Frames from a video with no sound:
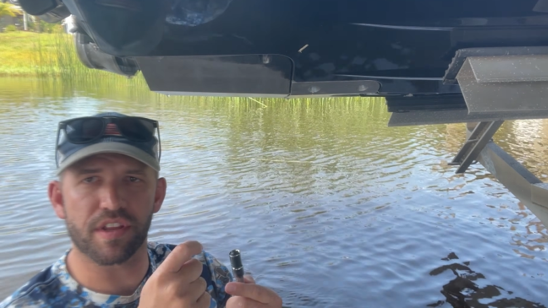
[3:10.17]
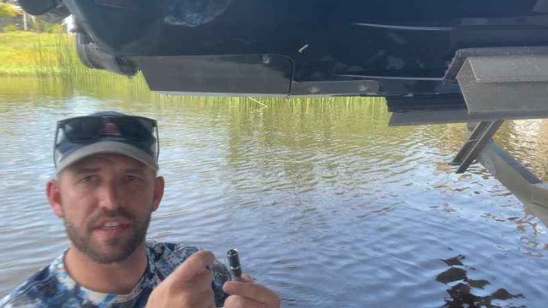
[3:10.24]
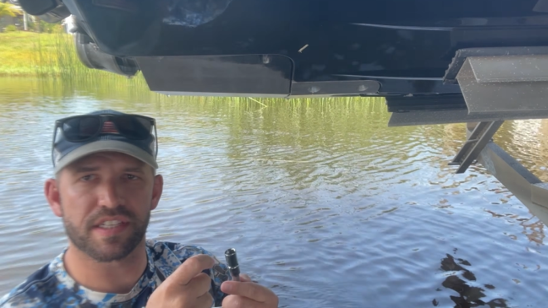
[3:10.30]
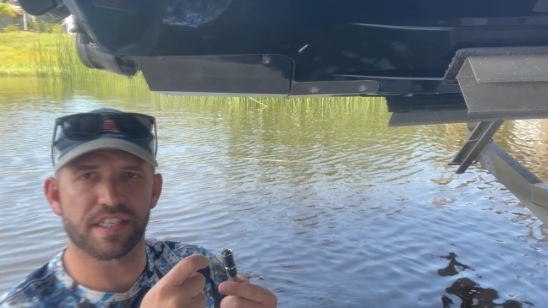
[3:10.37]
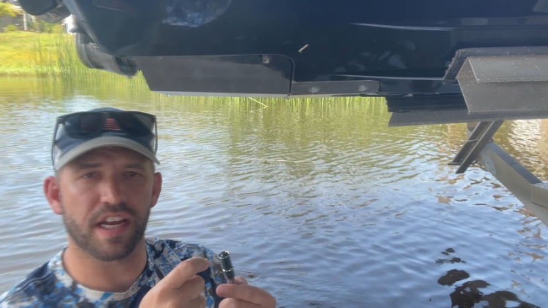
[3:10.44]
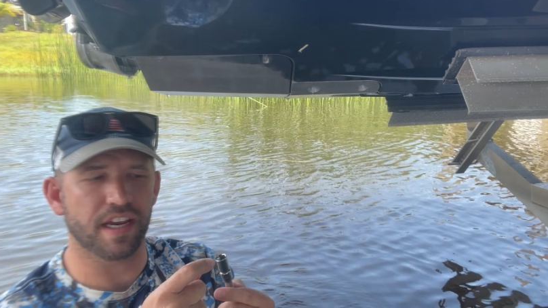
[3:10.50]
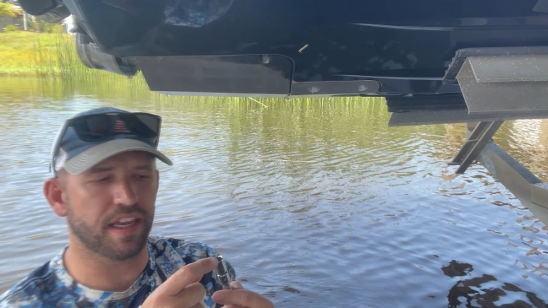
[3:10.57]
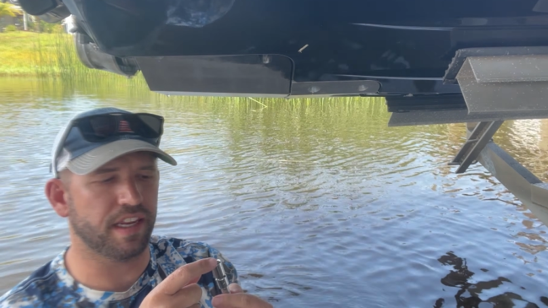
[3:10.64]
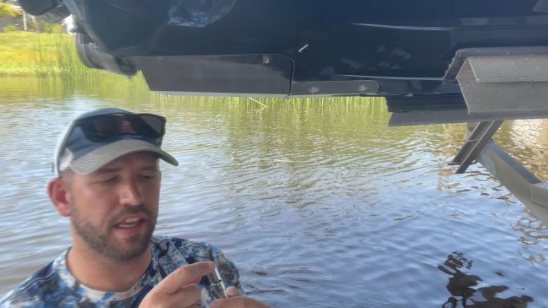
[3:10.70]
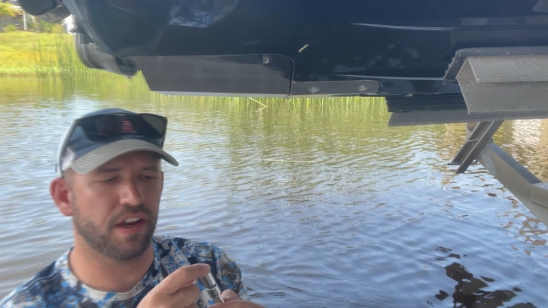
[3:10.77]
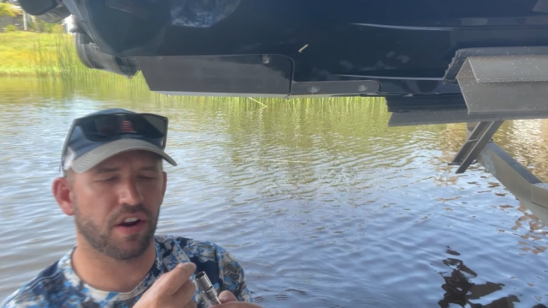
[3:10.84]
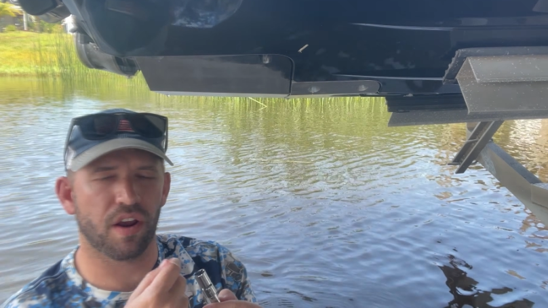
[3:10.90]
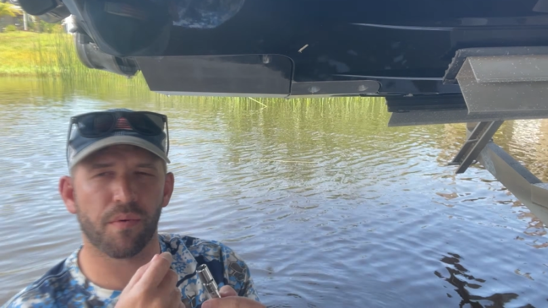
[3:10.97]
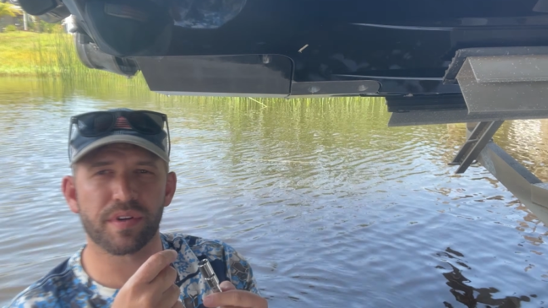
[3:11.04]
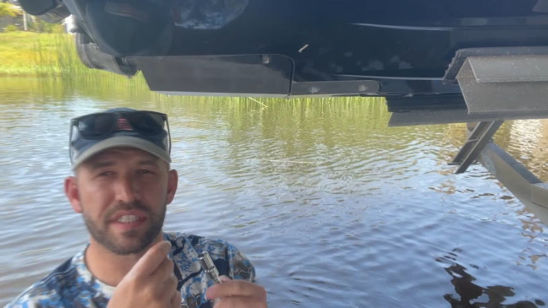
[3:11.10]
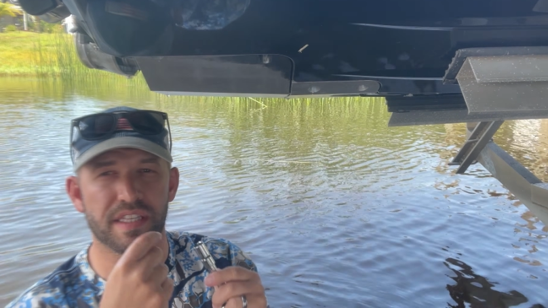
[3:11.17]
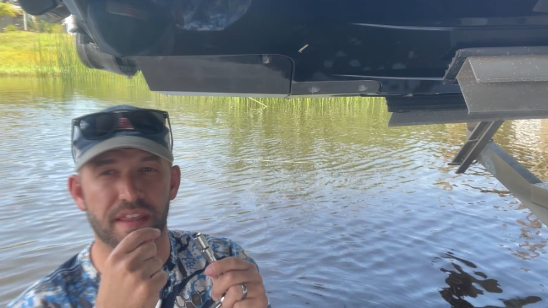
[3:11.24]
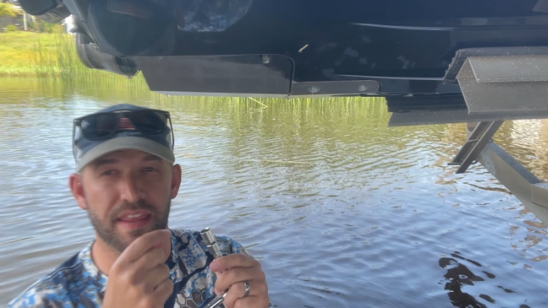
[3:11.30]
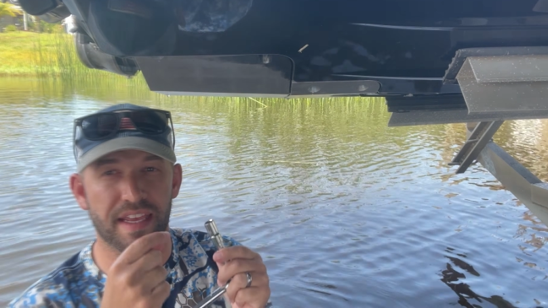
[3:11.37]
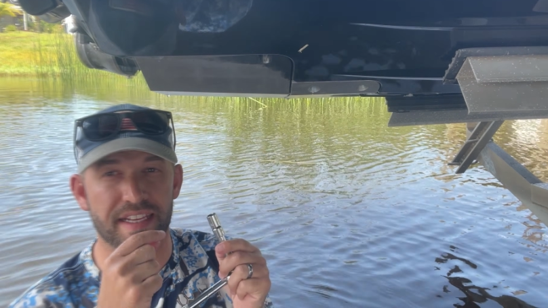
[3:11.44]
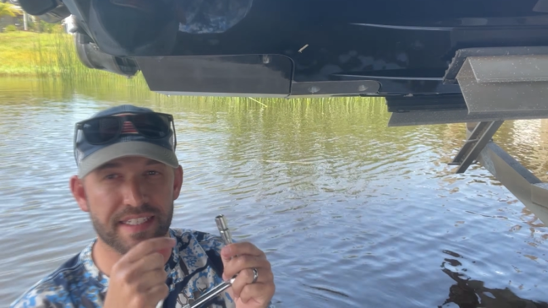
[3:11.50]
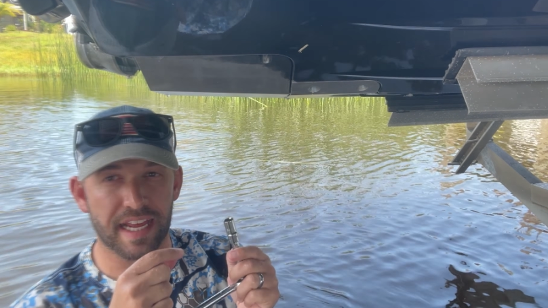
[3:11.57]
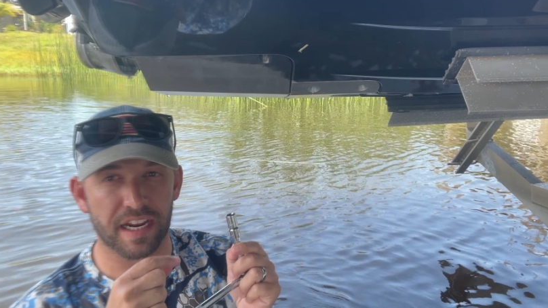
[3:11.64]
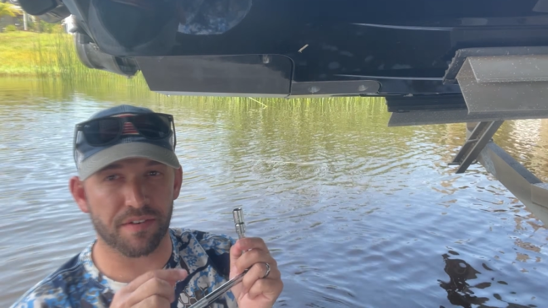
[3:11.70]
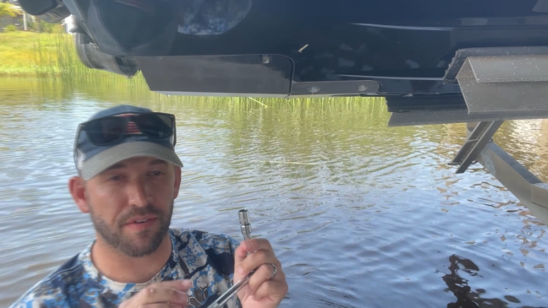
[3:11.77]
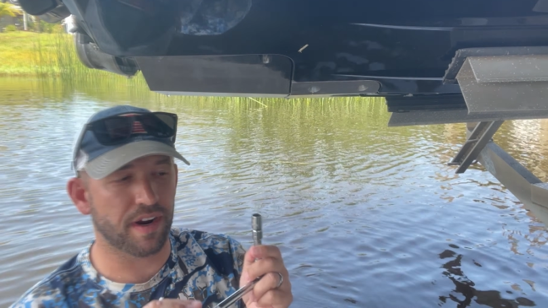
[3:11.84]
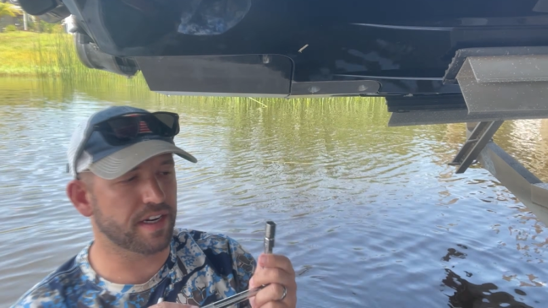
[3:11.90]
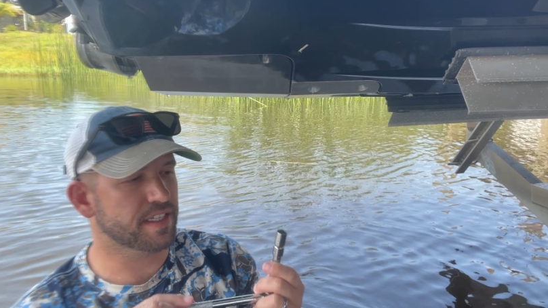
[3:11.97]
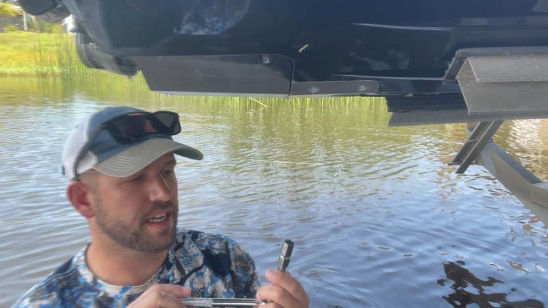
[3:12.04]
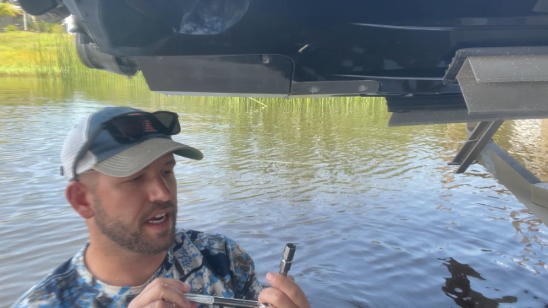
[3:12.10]
stuck in here. It wasn't the exact
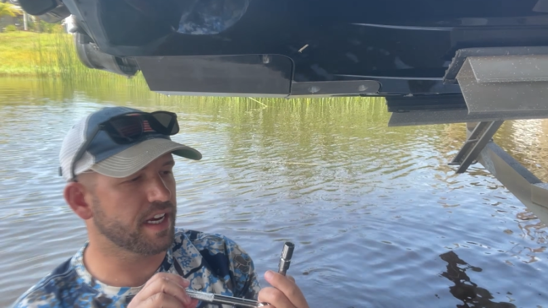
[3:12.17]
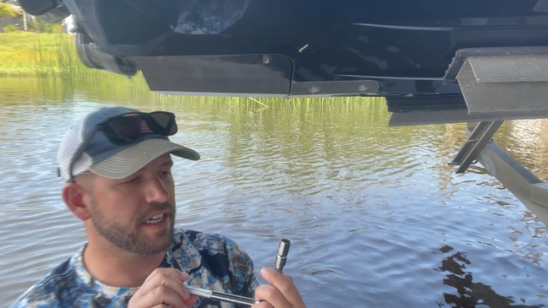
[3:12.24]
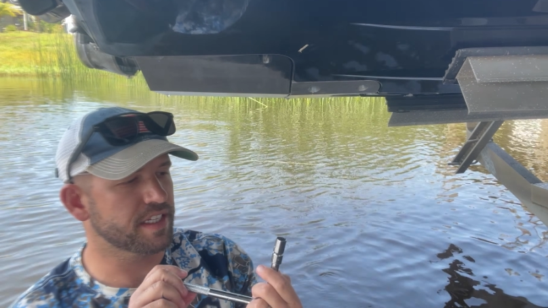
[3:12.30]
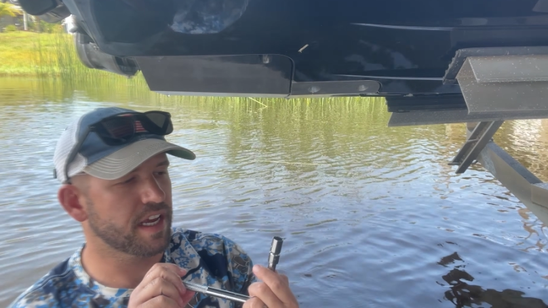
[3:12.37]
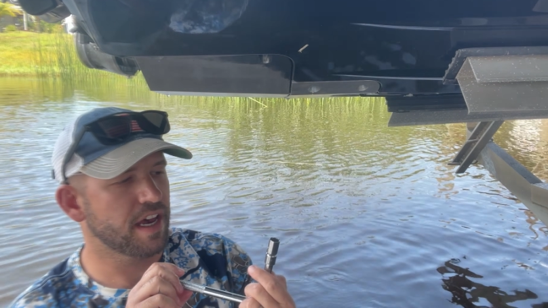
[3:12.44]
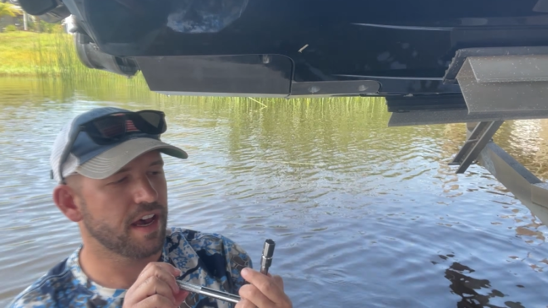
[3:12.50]
right size.